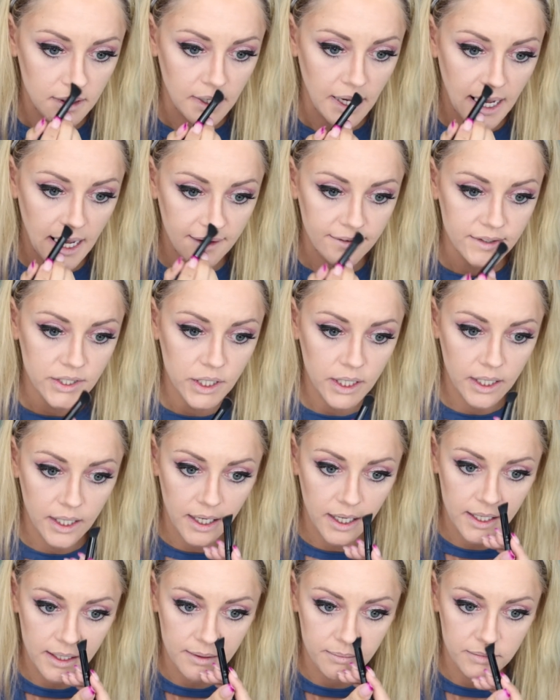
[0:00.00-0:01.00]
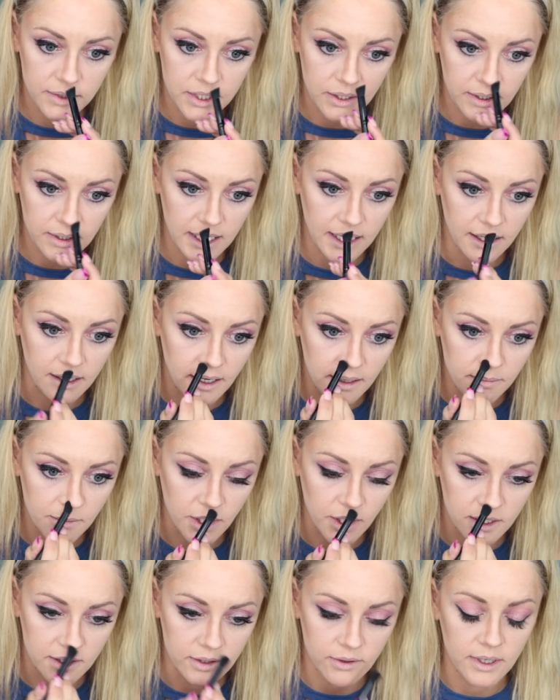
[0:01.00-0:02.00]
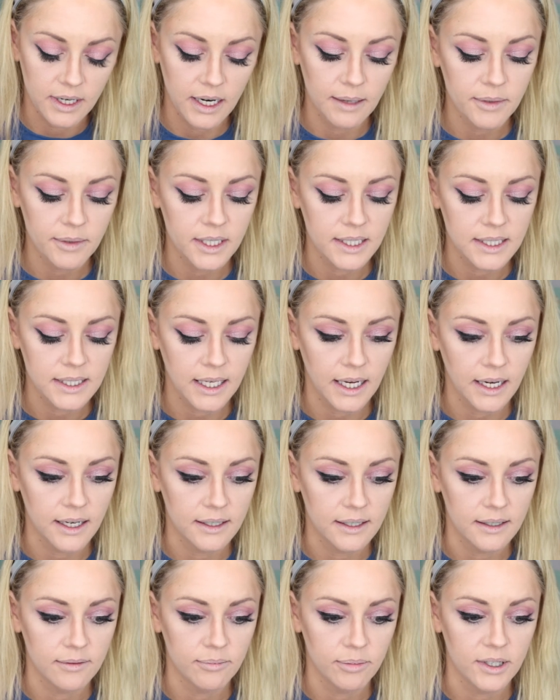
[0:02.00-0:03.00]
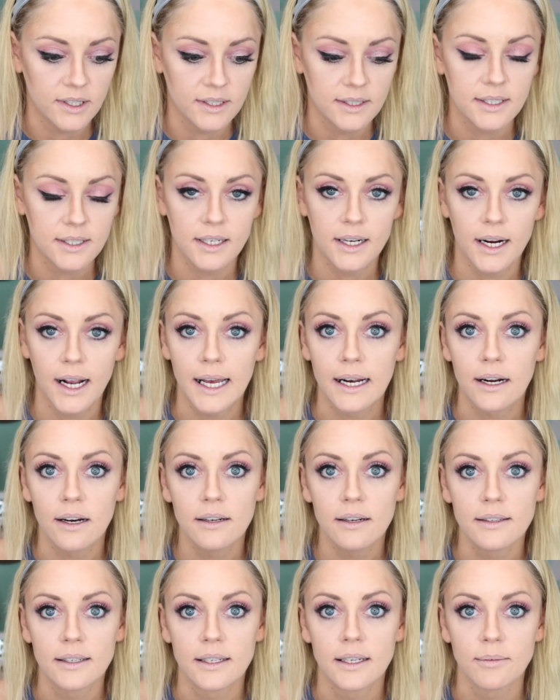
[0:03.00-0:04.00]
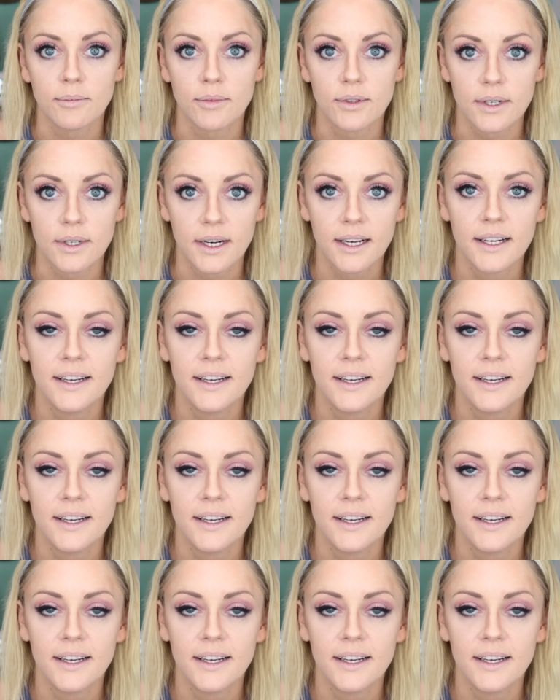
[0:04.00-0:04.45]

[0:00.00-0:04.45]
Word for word: After um, doing that cream contour, I'm not scared of bronzer at all anymore.